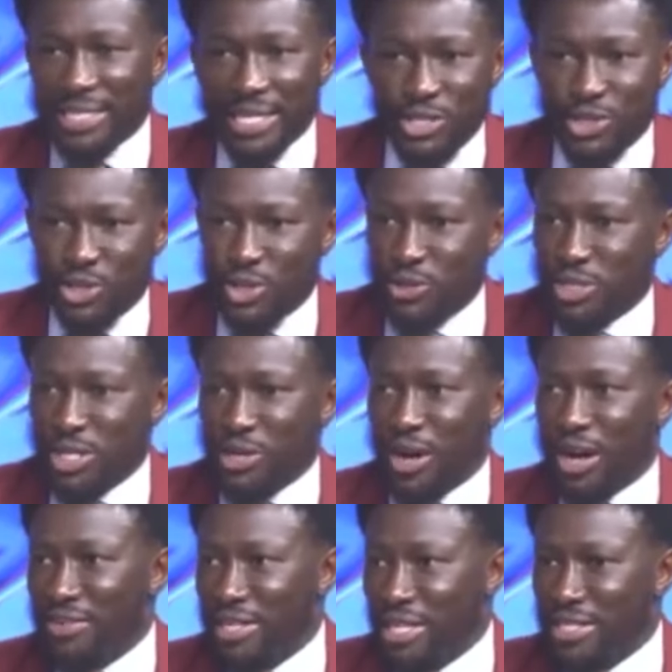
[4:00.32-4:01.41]
issues, they don't
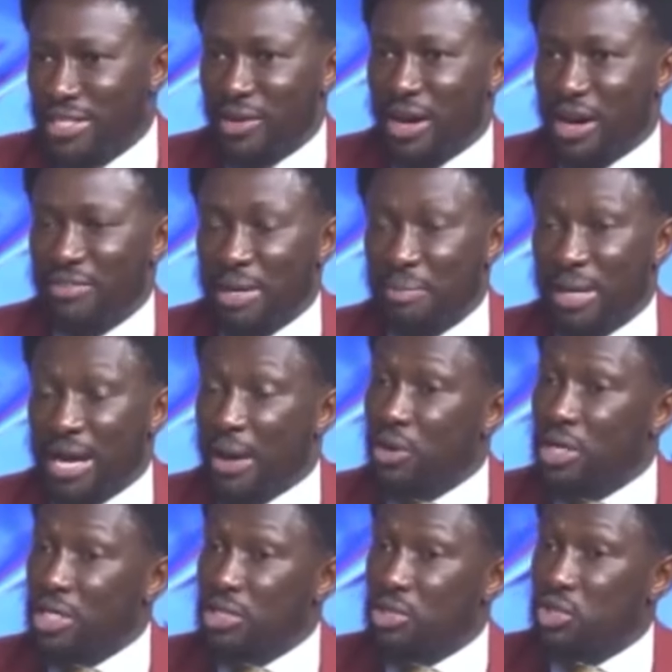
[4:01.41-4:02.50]
have this, they don't have that. But I
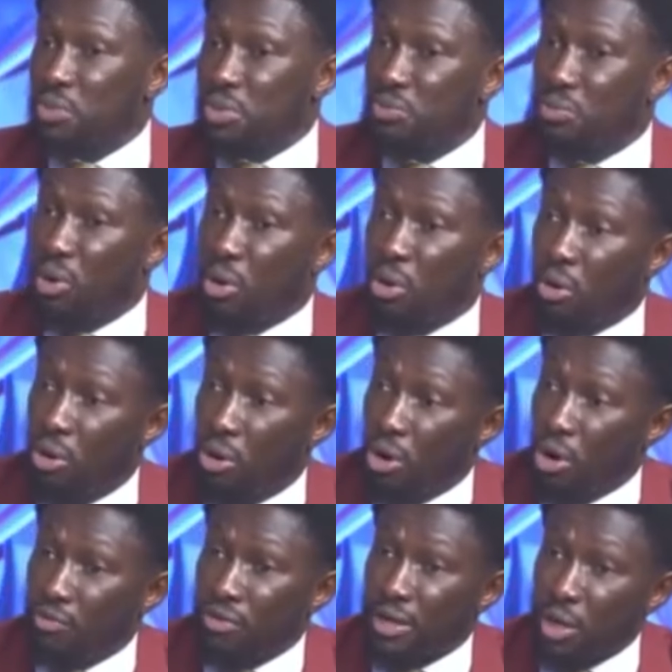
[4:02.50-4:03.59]
want it to be more
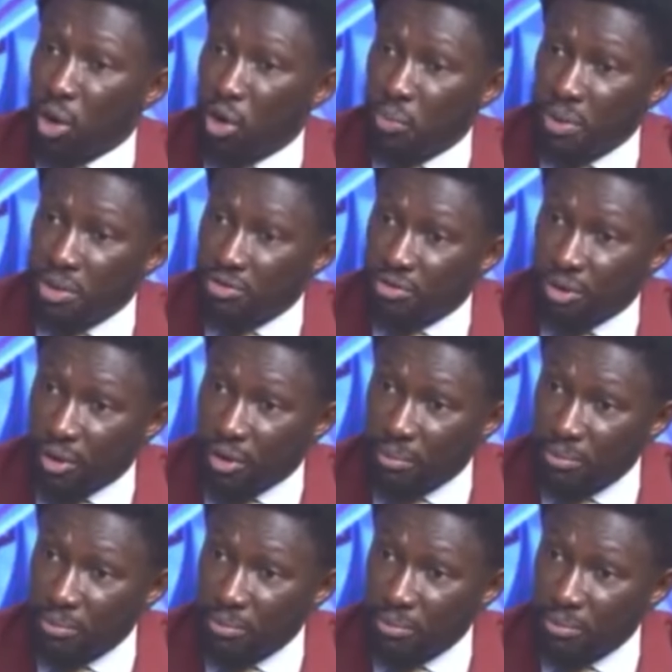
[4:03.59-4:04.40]
of an open forum,